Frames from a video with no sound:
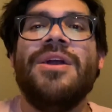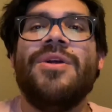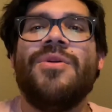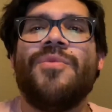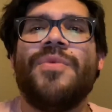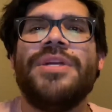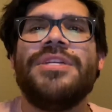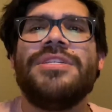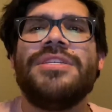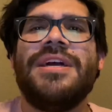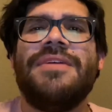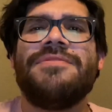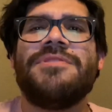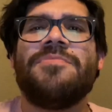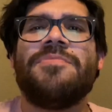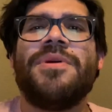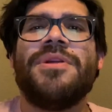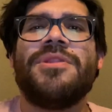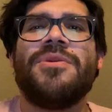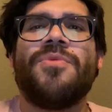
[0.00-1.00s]
We just have to
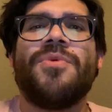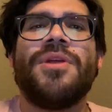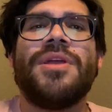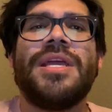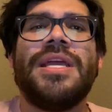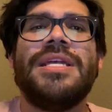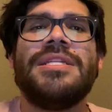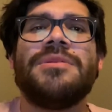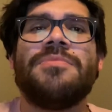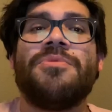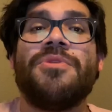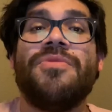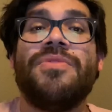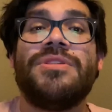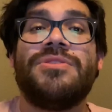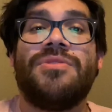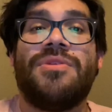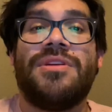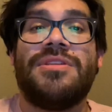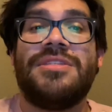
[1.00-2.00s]
put the work in to prove it
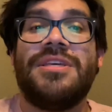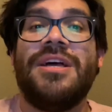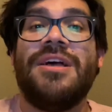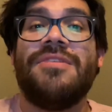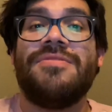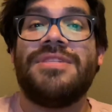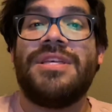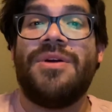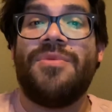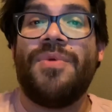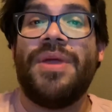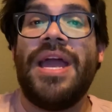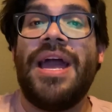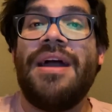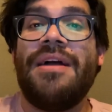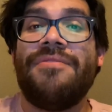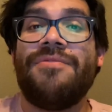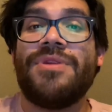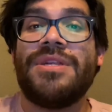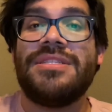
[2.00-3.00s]
to ourselves that we
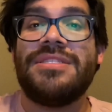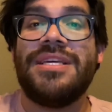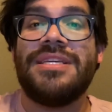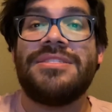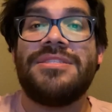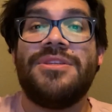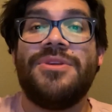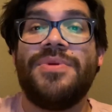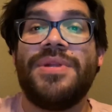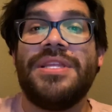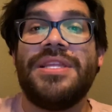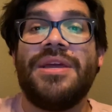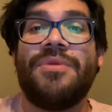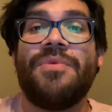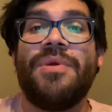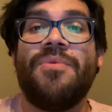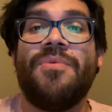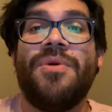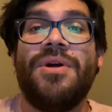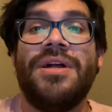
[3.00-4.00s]
have what it takes to do anything
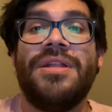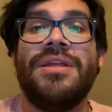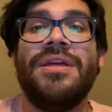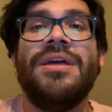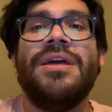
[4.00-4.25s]
we want,